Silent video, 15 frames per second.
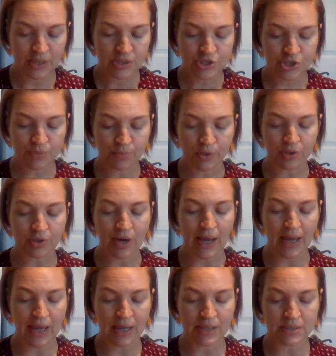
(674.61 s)
She put her
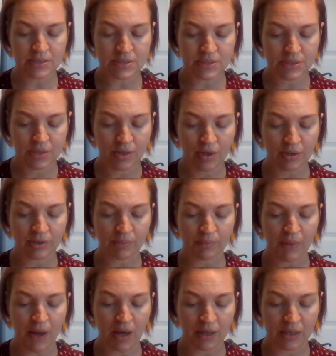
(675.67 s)
hand on the
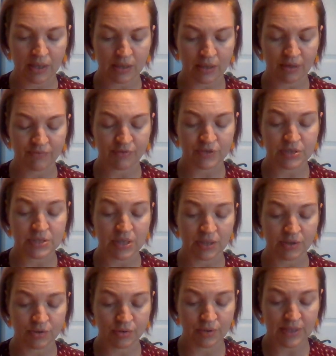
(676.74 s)
pocket of her
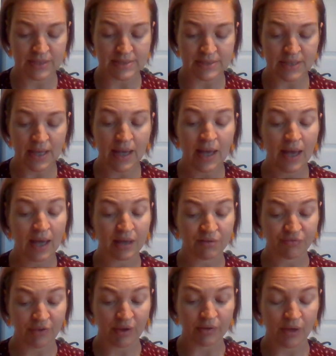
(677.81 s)
dungarees and
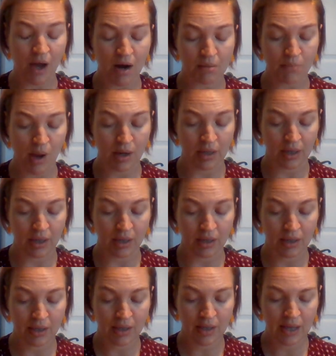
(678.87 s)
felt the harmonica.
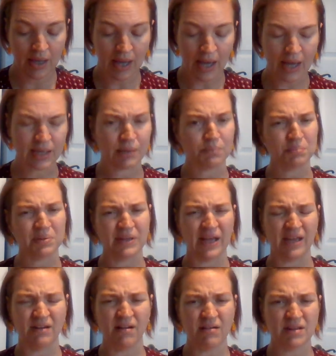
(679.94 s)
Had it
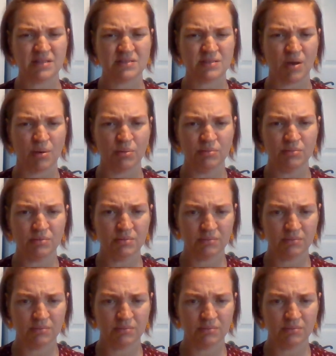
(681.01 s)
played on its own?